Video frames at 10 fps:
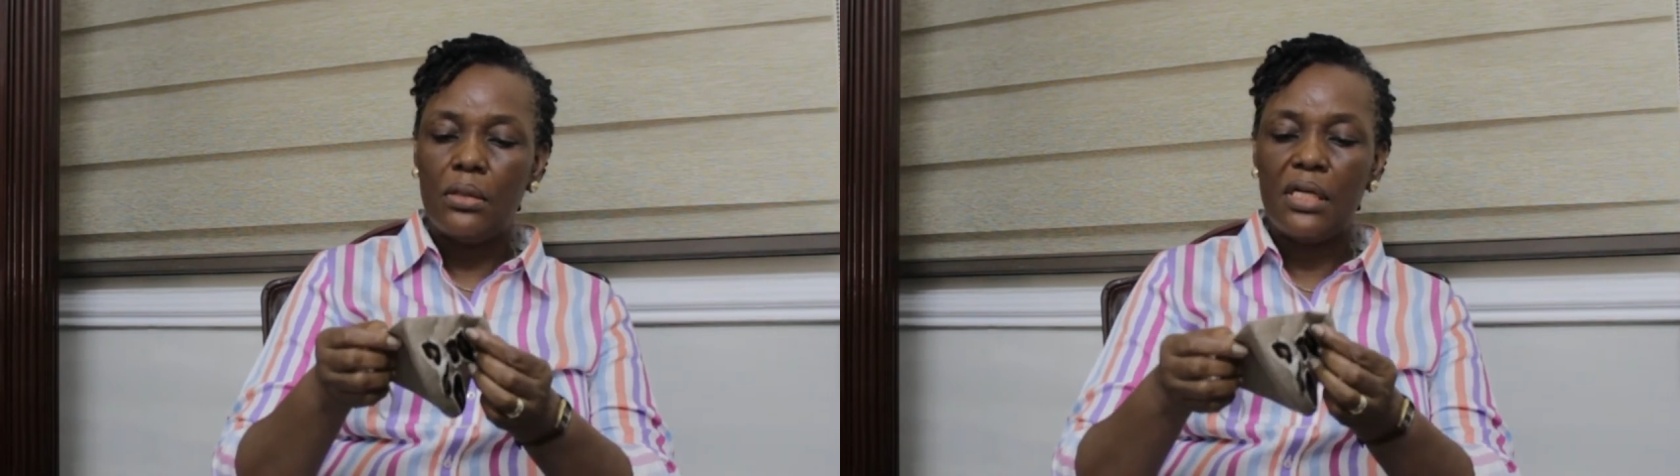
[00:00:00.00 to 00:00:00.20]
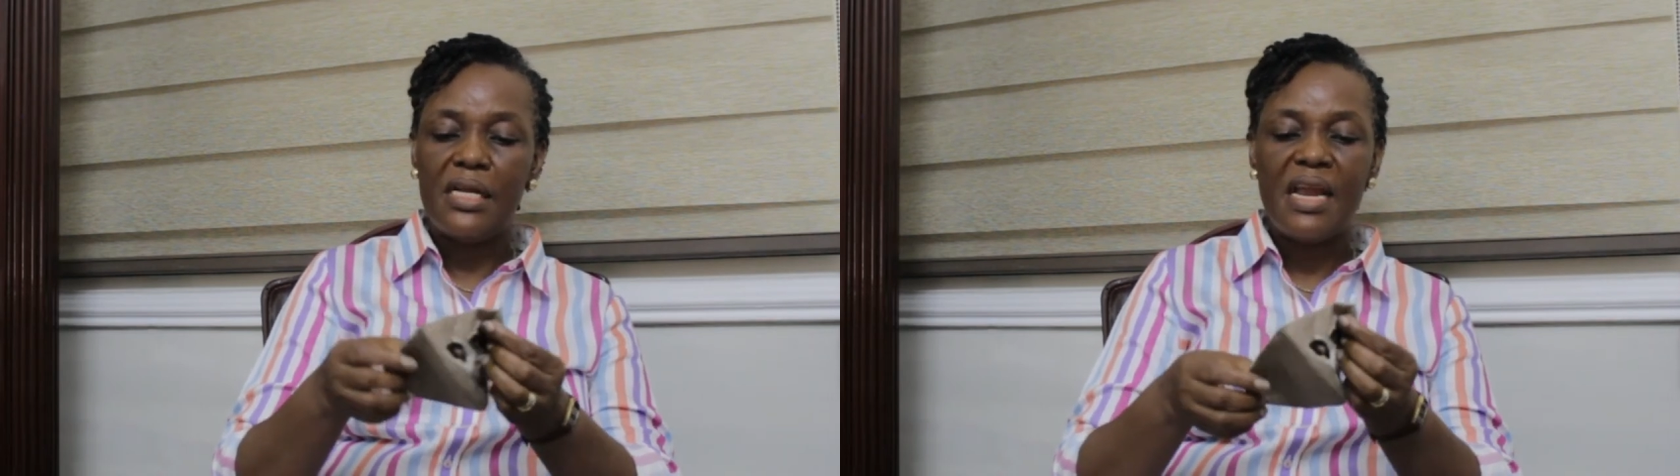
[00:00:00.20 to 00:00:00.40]

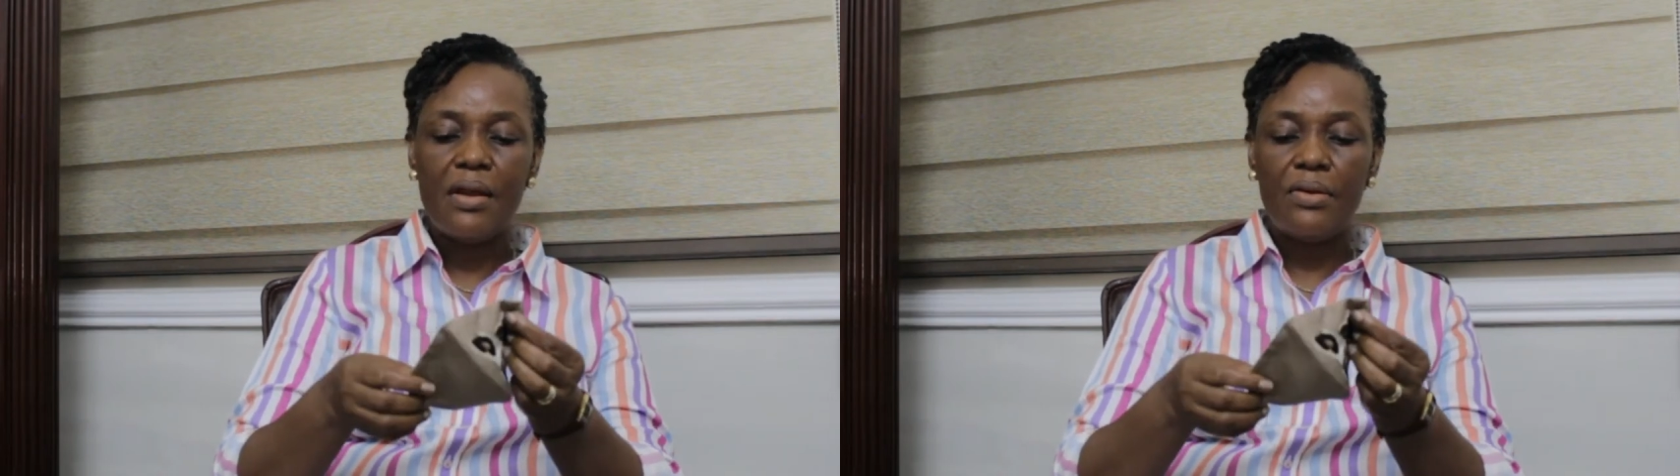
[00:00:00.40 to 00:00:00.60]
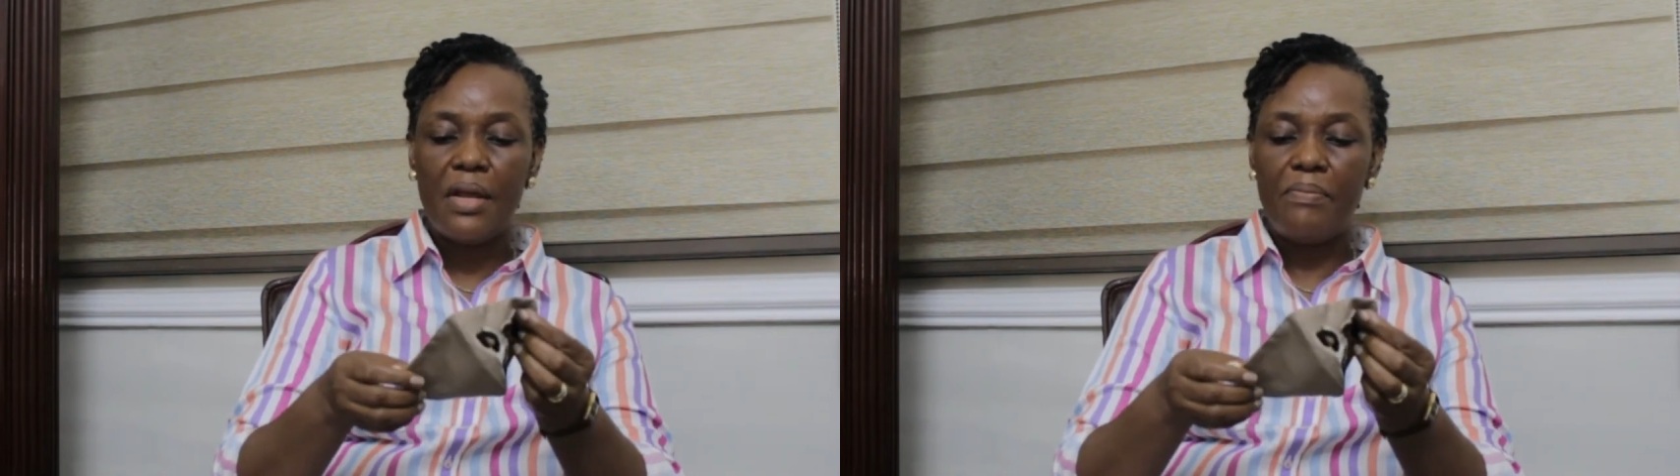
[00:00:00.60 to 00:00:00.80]

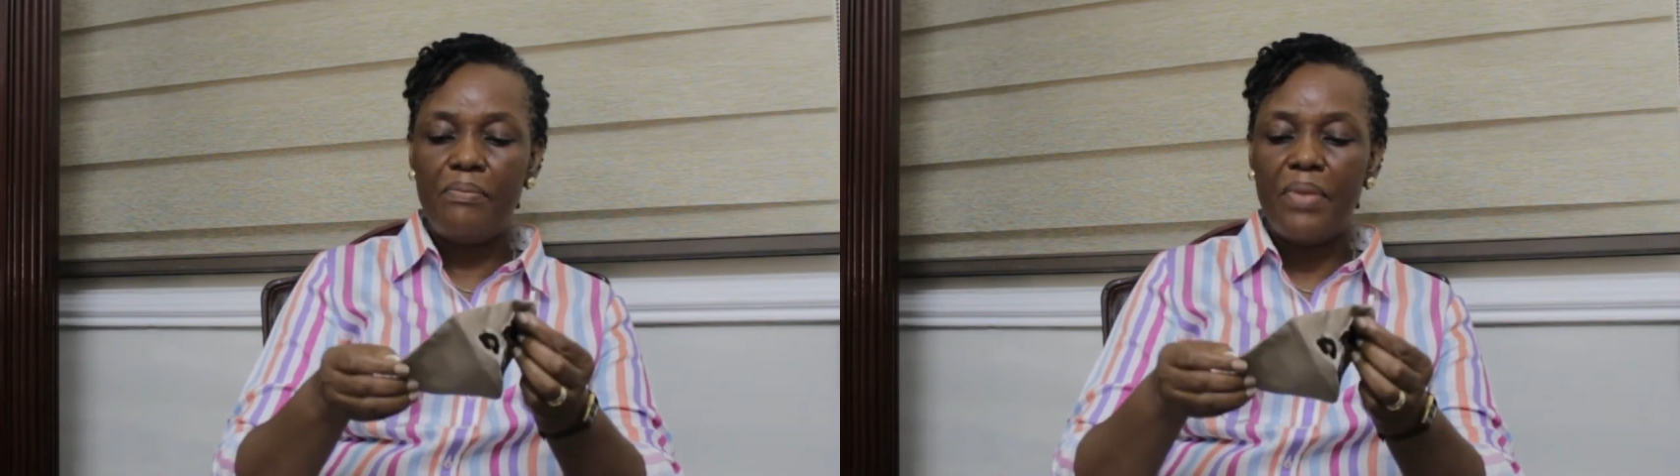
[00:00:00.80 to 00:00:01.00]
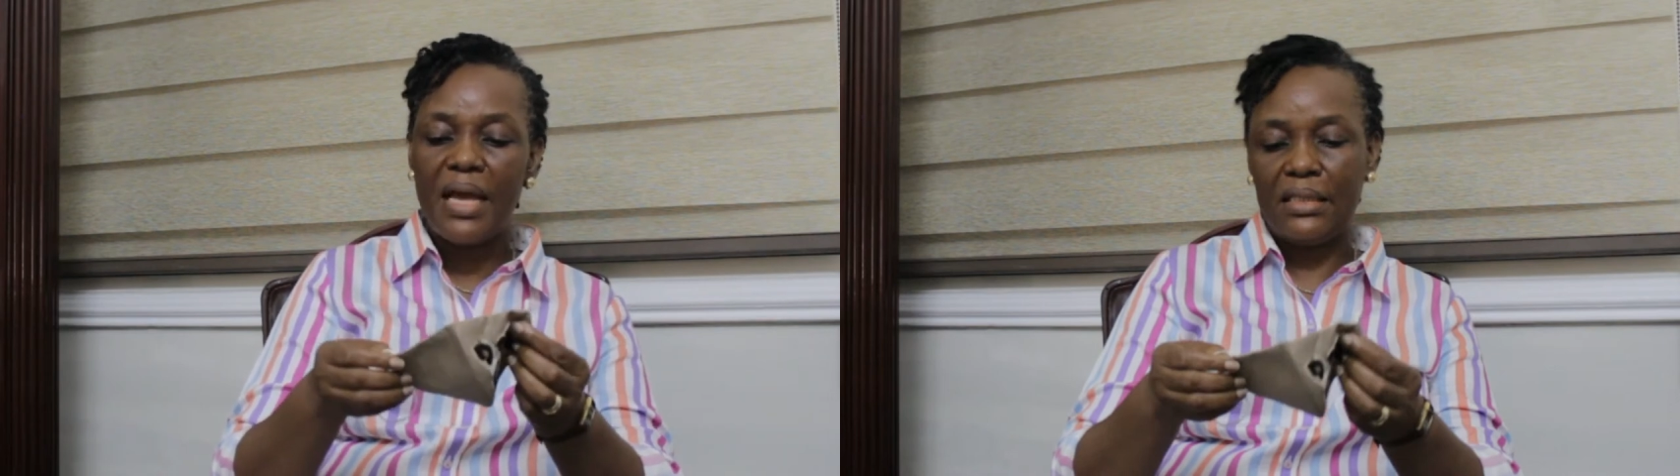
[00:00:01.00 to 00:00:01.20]
the
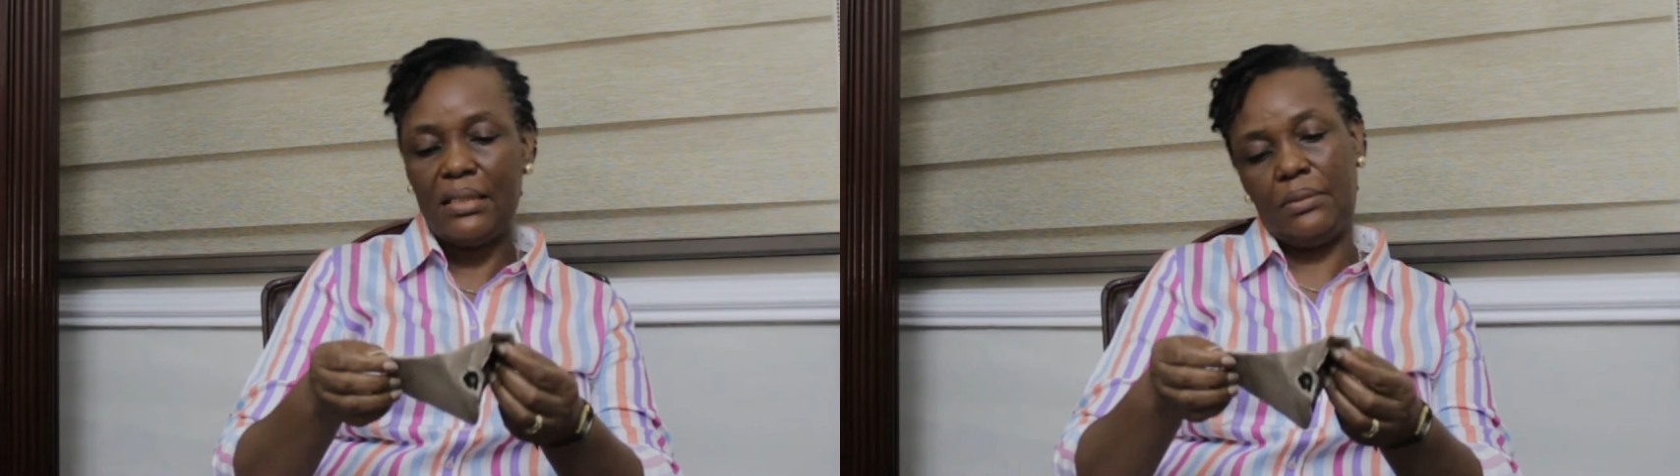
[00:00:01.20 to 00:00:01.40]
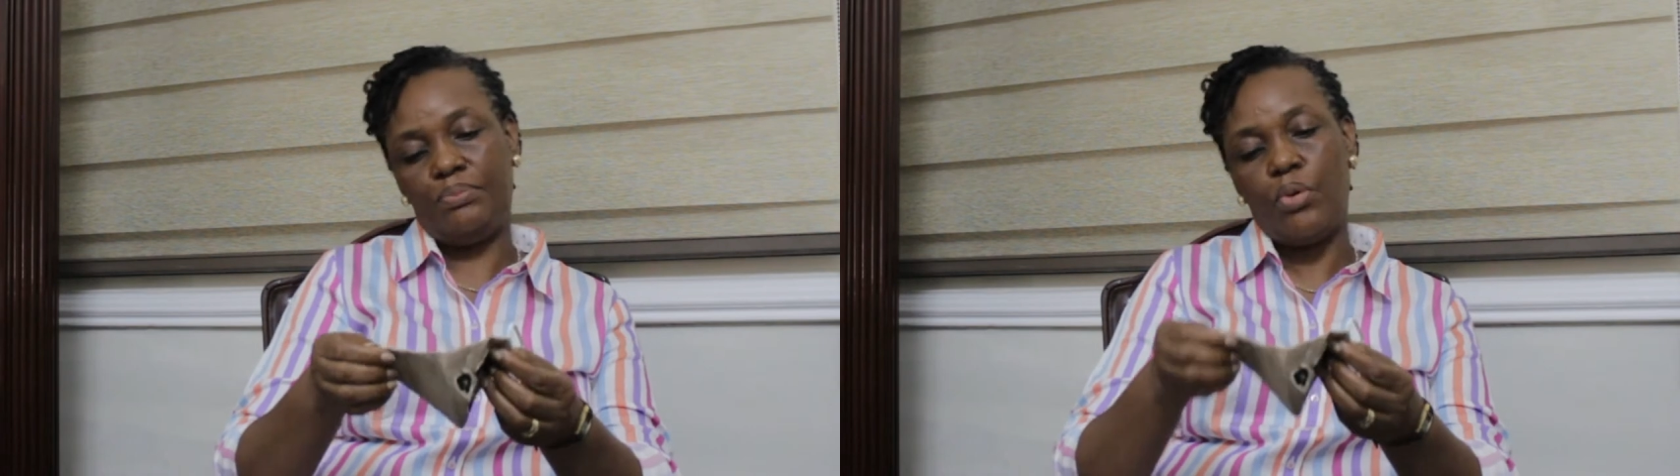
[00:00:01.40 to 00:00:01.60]

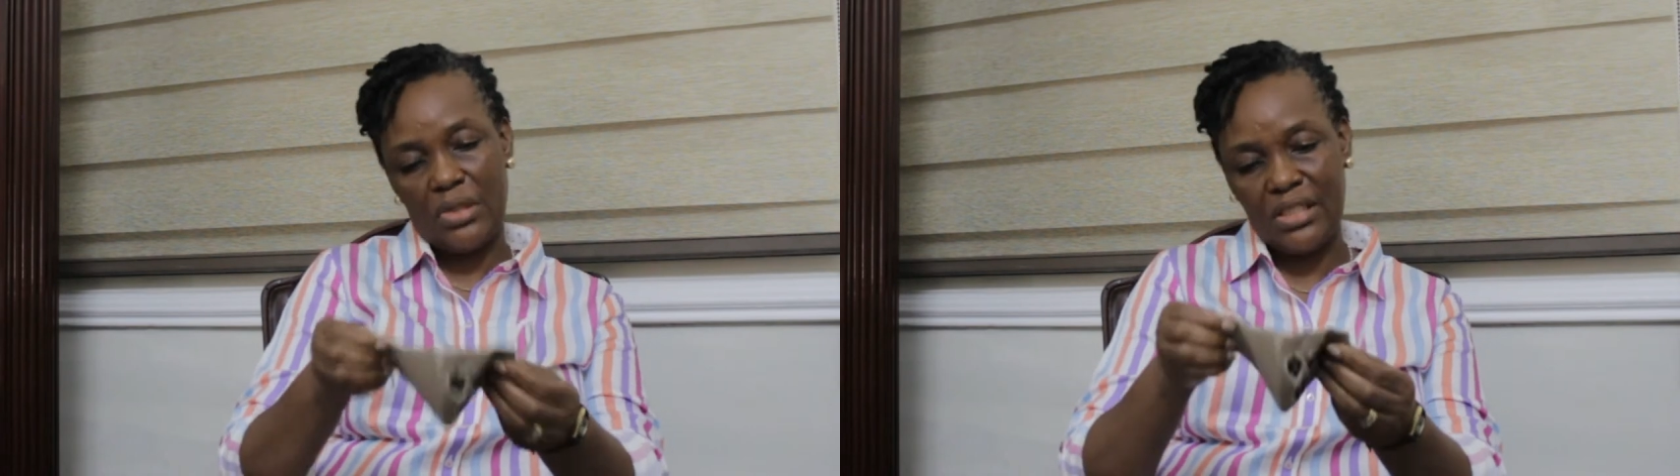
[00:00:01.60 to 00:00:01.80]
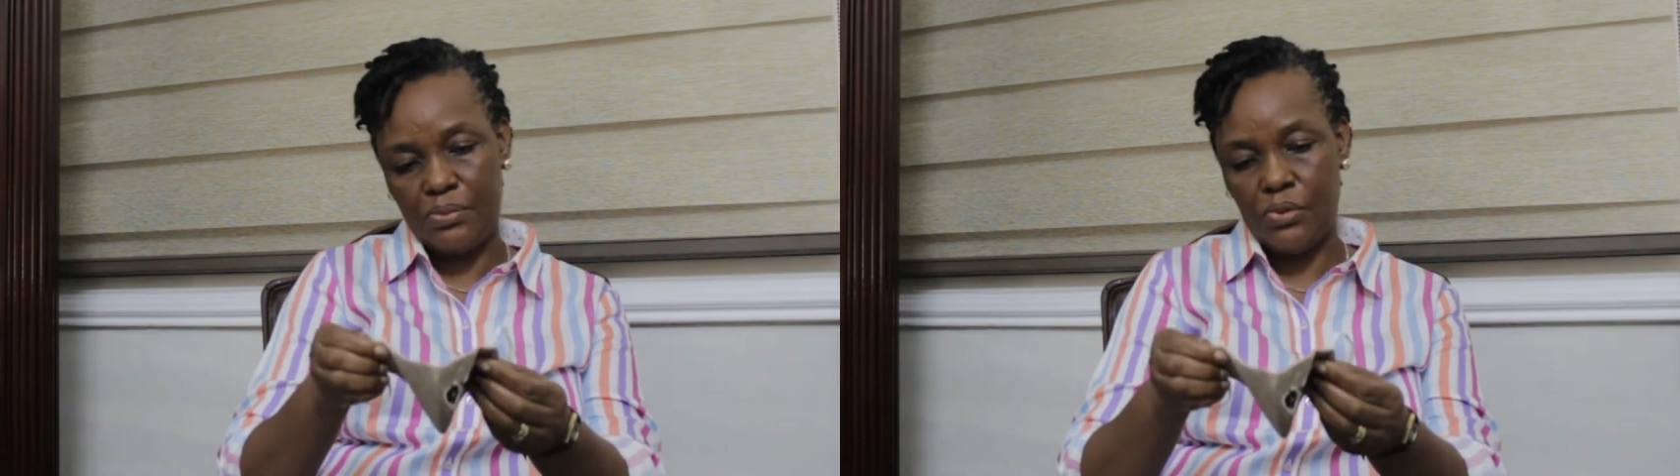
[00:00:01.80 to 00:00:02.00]
best
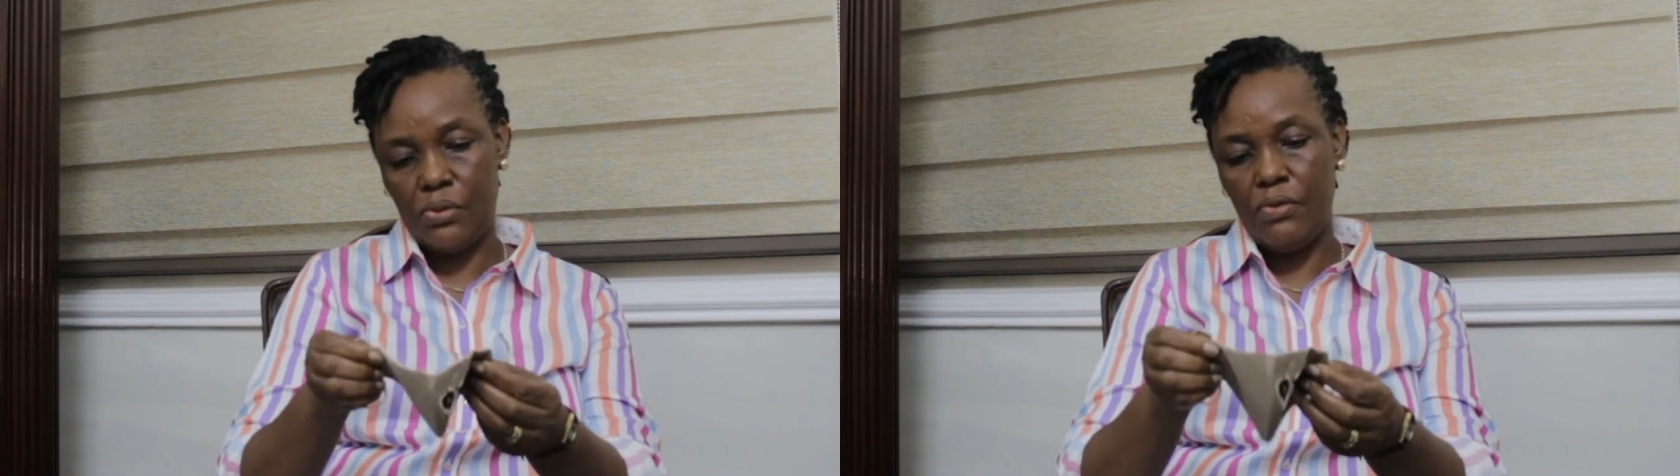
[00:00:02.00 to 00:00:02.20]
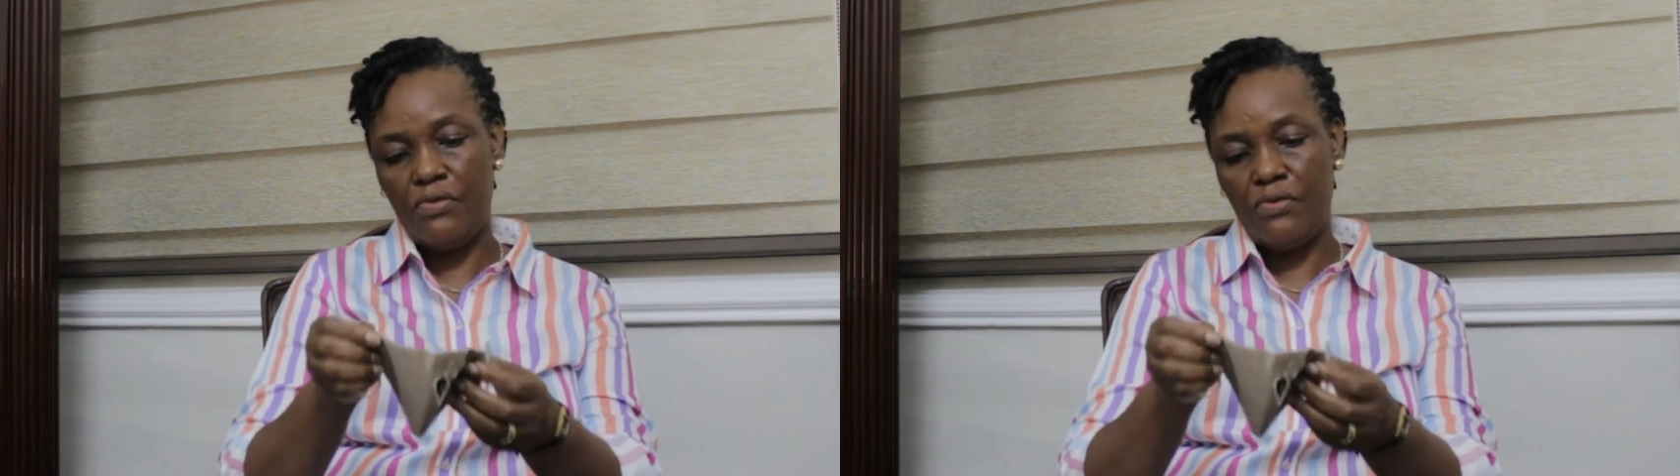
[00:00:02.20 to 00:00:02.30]
possible